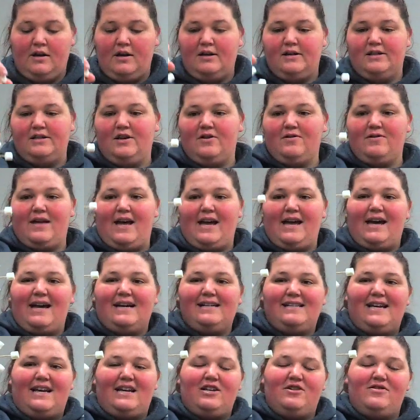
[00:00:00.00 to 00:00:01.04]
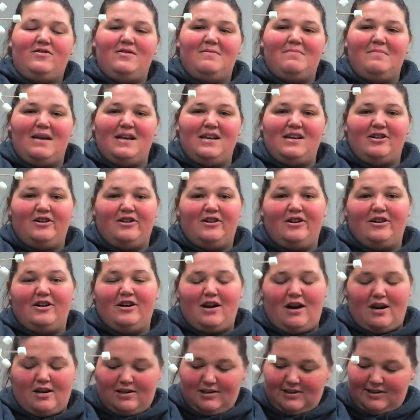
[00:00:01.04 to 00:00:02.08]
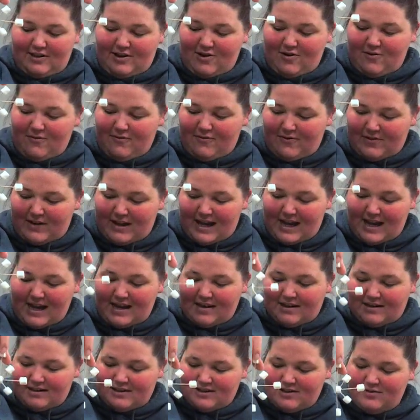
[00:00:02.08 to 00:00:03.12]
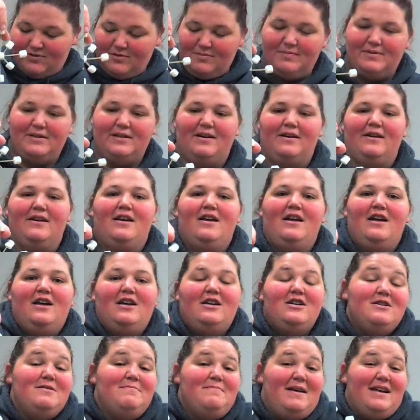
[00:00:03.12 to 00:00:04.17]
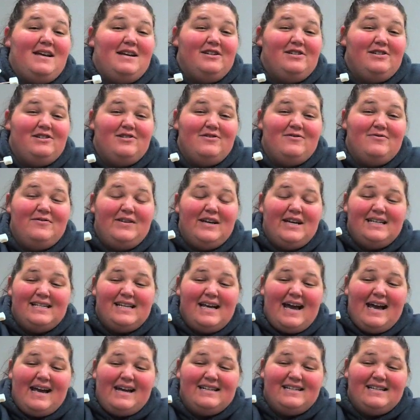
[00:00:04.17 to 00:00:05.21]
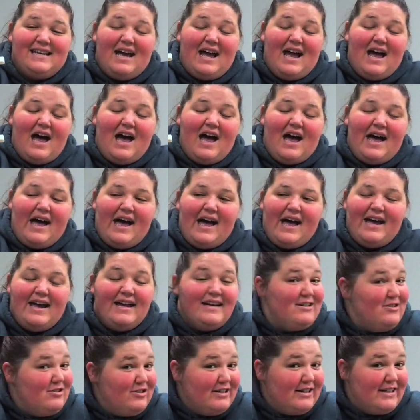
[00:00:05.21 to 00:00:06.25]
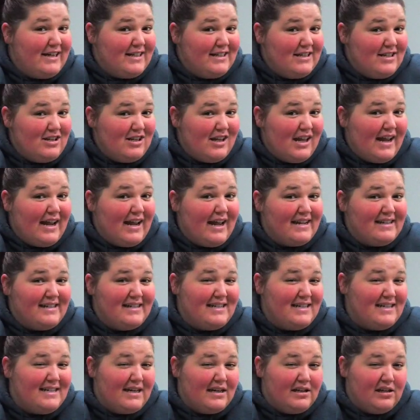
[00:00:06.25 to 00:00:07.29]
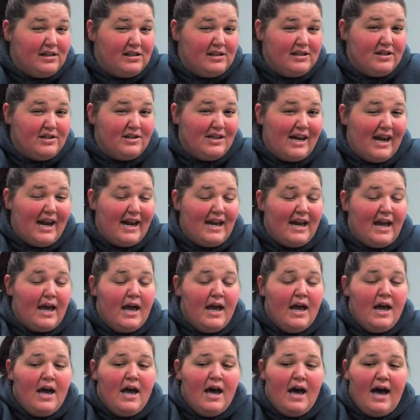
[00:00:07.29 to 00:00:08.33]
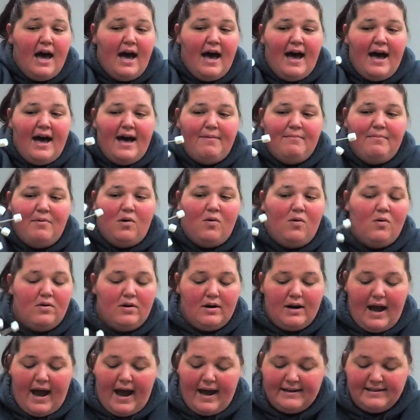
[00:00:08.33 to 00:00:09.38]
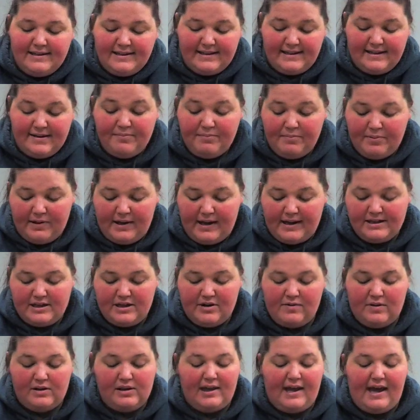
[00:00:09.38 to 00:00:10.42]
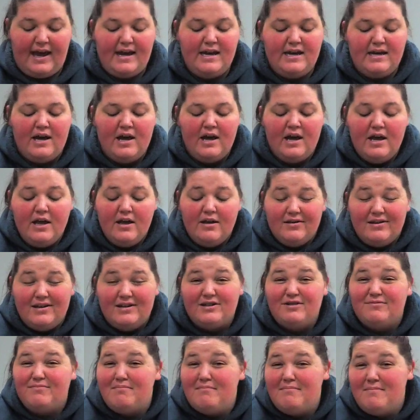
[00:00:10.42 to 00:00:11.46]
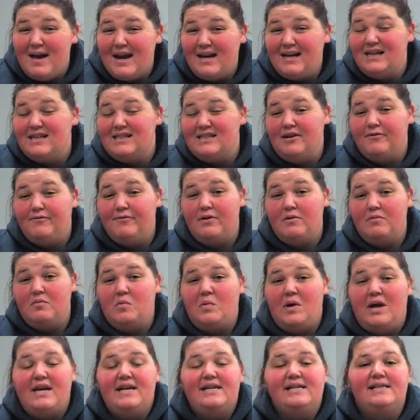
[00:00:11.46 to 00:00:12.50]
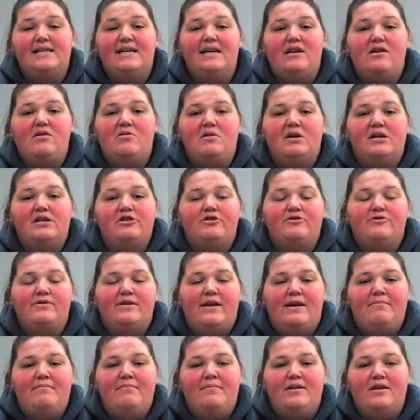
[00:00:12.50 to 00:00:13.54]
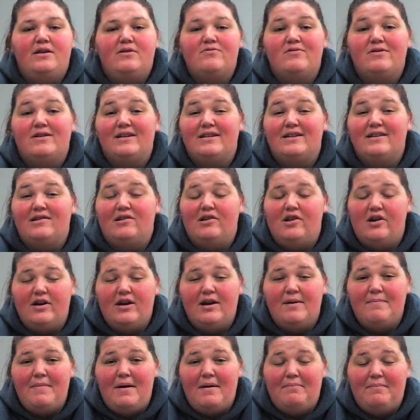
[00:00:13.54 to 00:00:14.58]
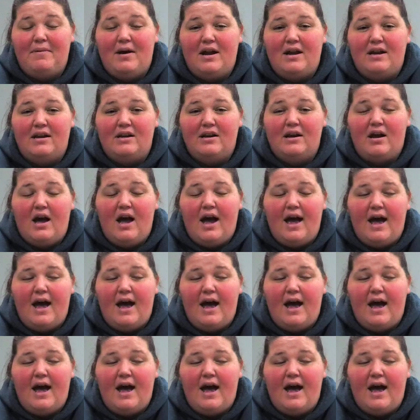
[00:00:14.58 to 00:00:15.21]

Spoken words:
So like I said, you can make your snowflakes, you can make your snowflakes as intricate as you'd like, as detailed as you'd like, or as simple as you would like. There's many different ways that you can do them. You could look them up on,